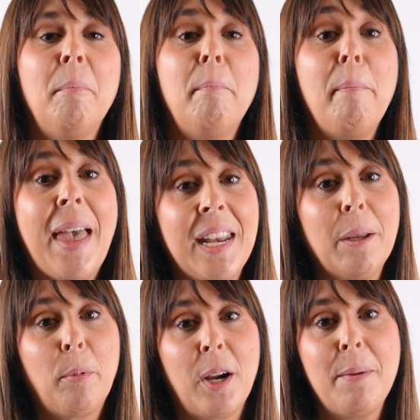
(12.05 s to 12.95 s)

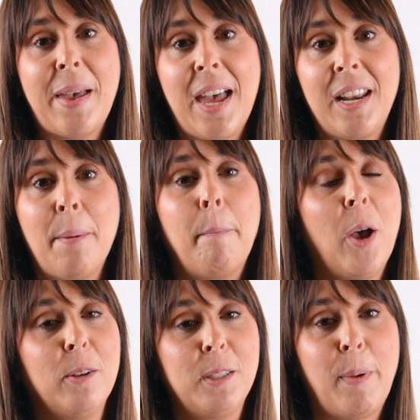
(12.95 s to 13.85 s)
Many pre-med and
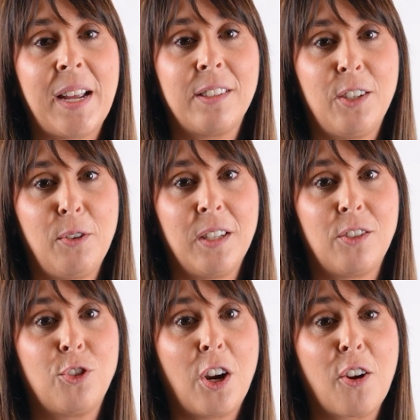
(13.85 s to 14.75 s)
post-bac
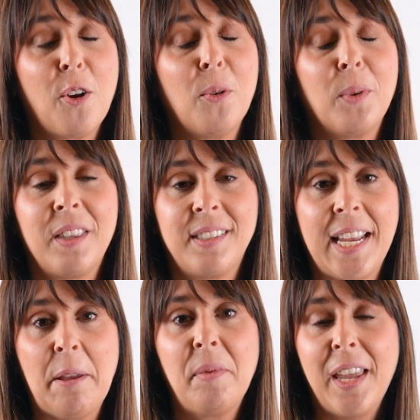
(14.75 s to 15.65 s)
students struggle with the
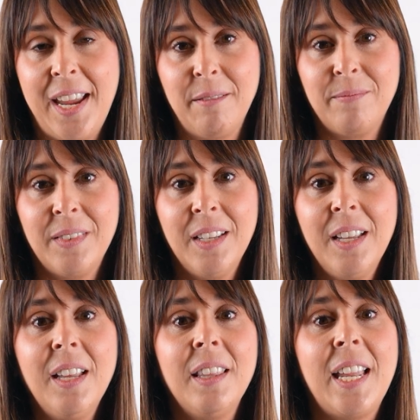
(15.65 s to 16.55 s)
same thing.
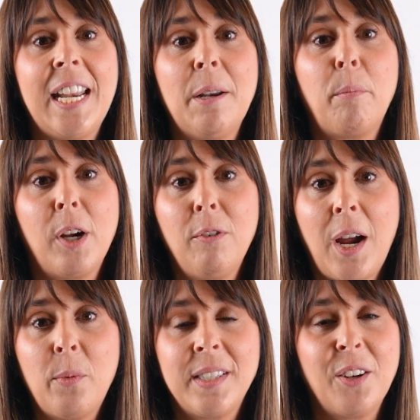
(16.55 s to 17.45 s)
They need
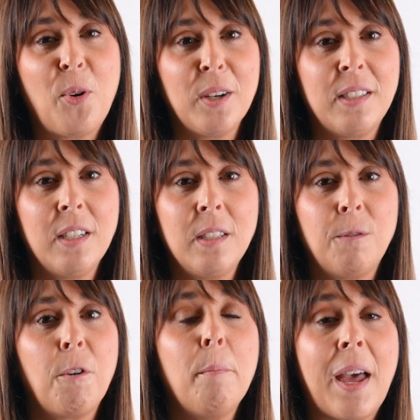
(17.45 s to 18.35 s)
prerequisite
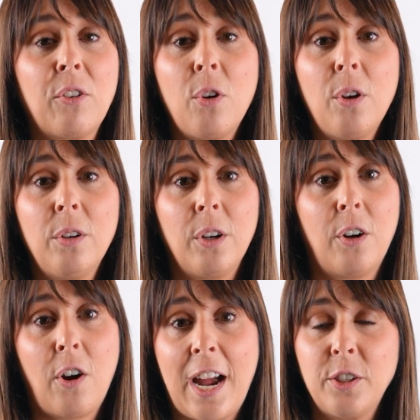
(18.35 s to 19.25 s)
courses for medical or
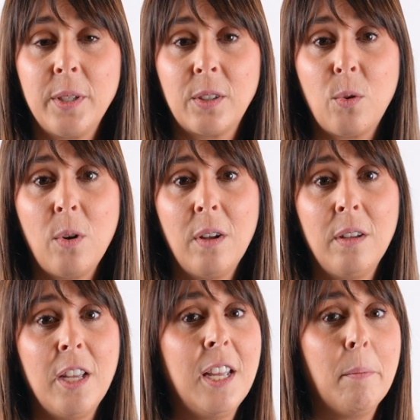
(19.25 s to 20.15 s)
graduate
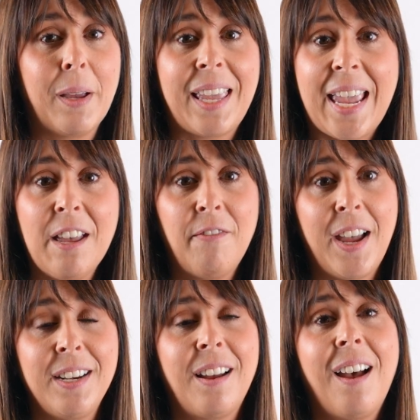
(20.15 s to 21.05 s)
school, but can't
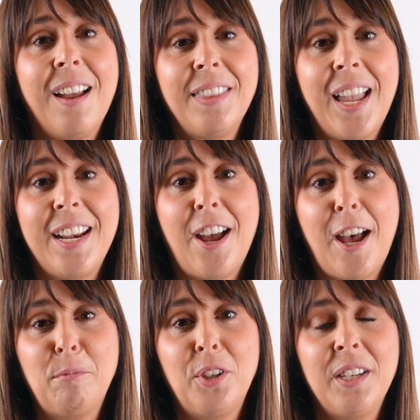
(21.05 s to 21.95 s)
find online
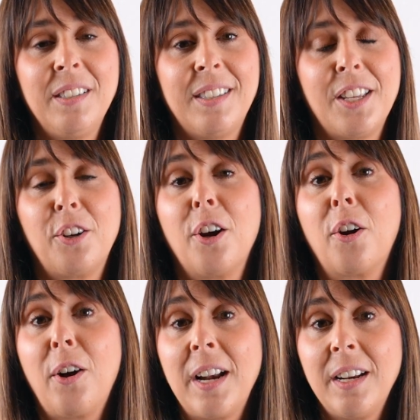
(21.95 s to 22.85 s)
options that are
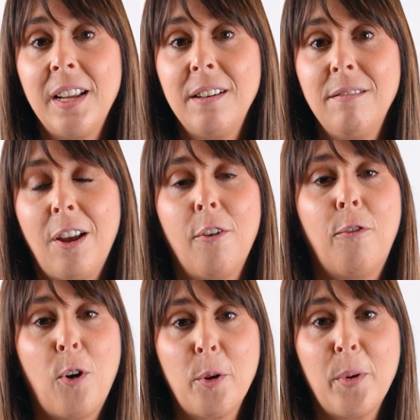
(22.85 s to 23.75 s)
accredited,
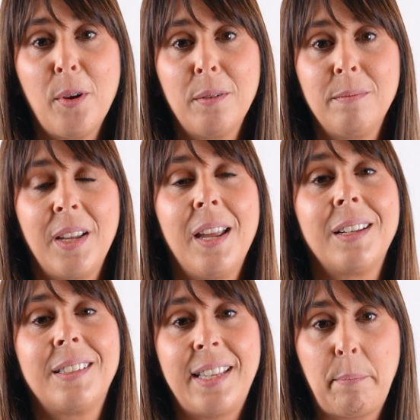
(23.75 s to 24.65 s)
affordable, and
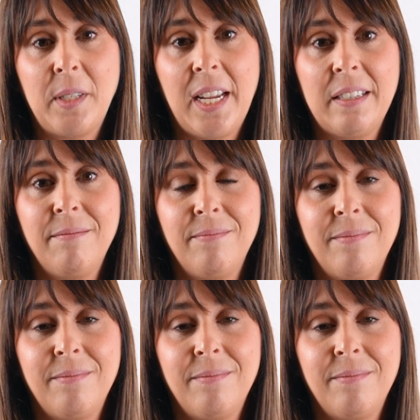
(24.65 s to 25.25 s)
accepted.